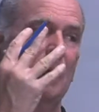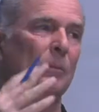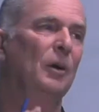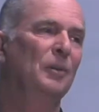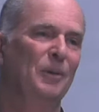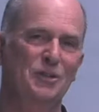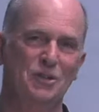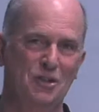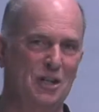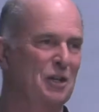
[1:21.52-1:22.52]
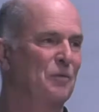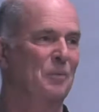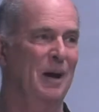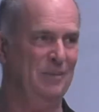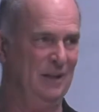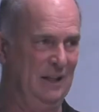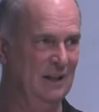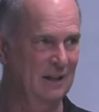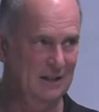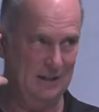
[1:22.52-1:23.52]
I'm not suggesting for a moment that he
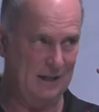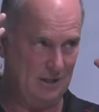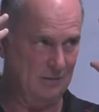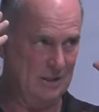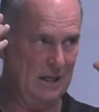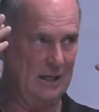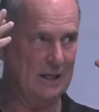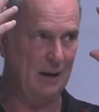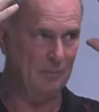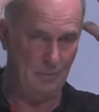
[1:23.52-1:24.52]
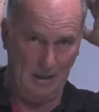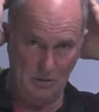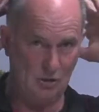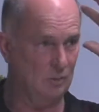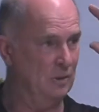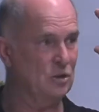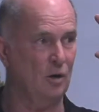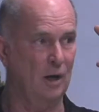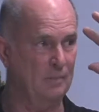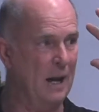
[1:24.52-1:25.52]
has to have his hair cut, but maybe it's got to be
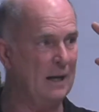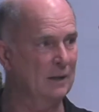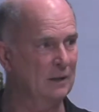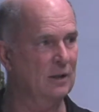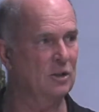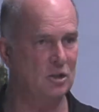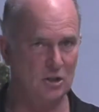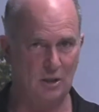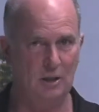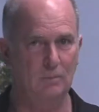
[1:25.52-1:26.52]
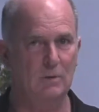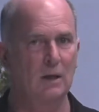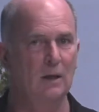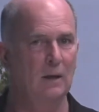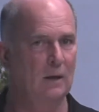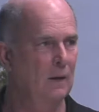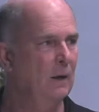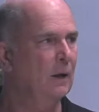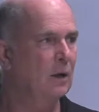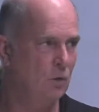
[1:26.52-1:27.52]
tied back. And it just seemed
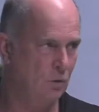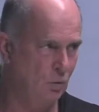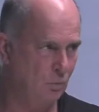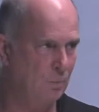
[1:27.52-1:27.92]
it could